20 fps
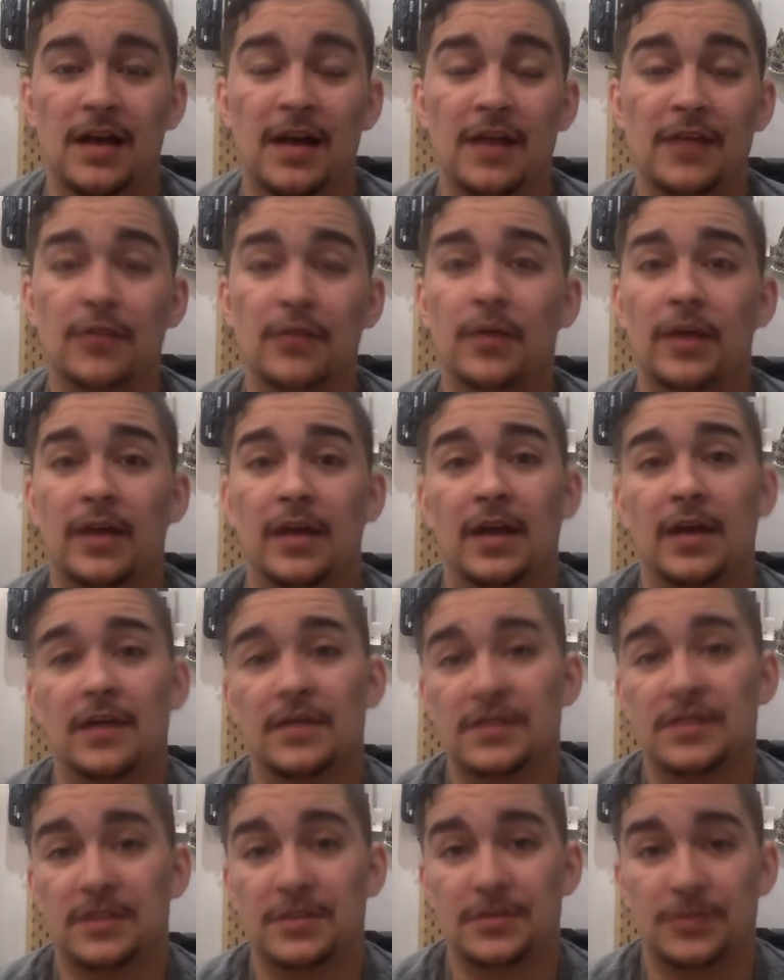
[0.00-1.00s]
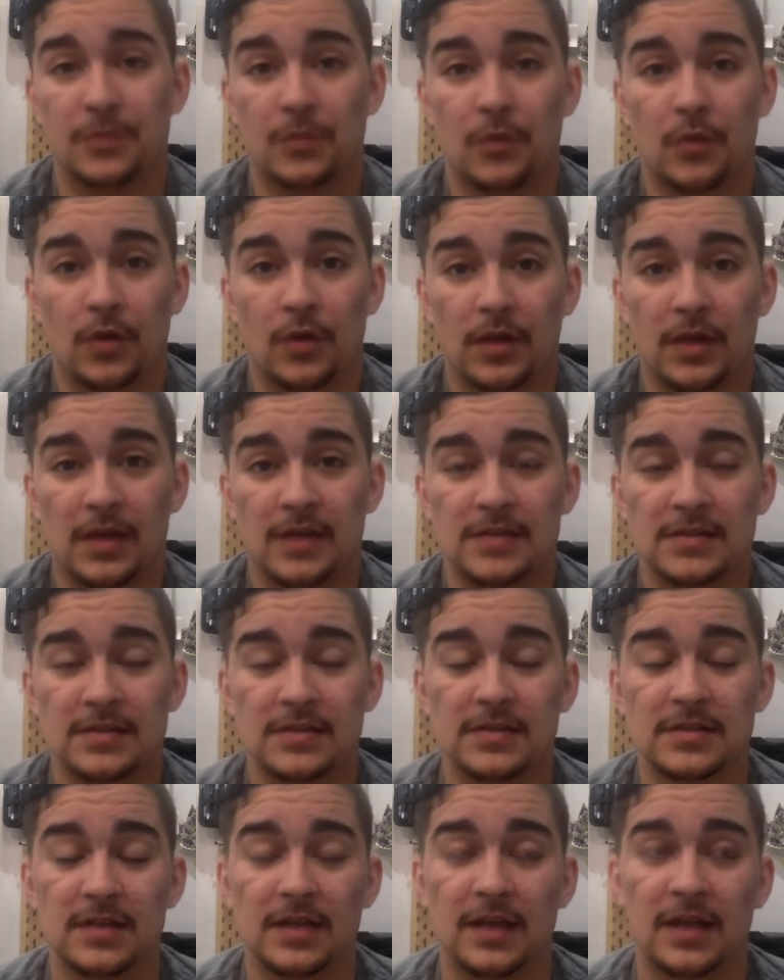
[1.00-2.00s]
Either way, I've stuck to it more or
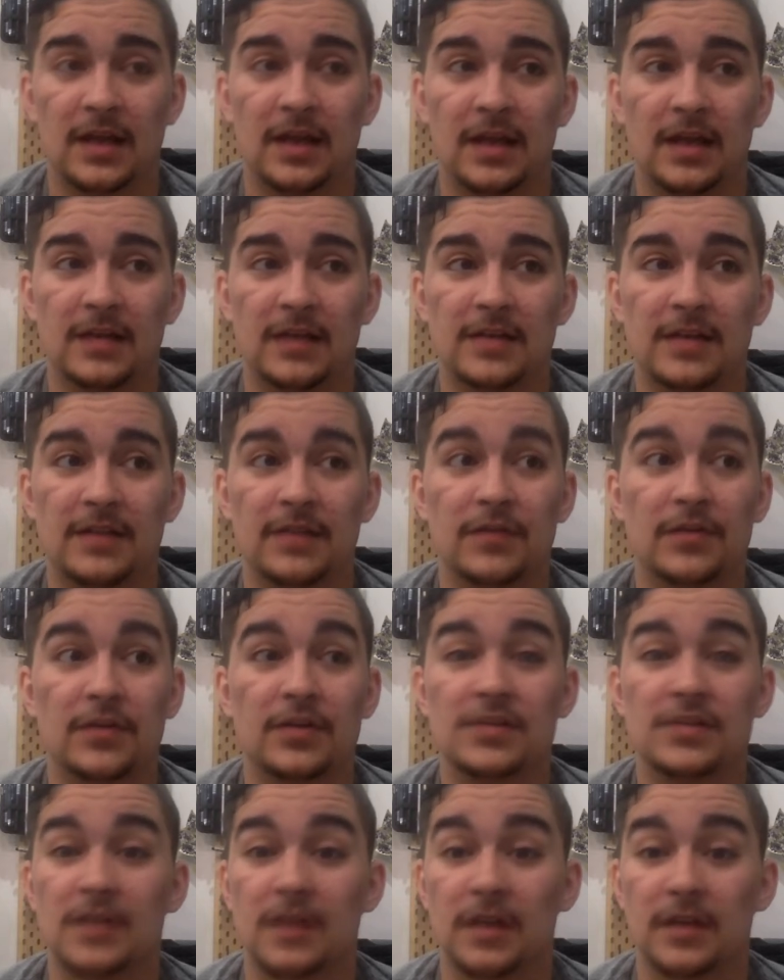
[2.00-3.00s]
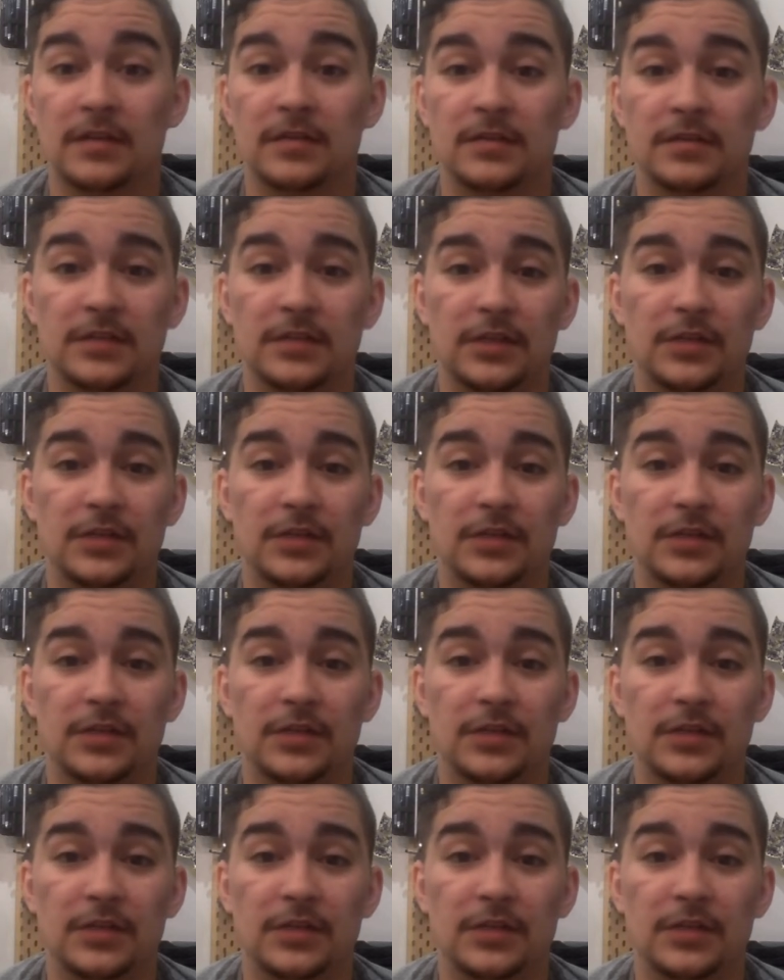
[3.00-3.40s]
less, and I've learned a ton.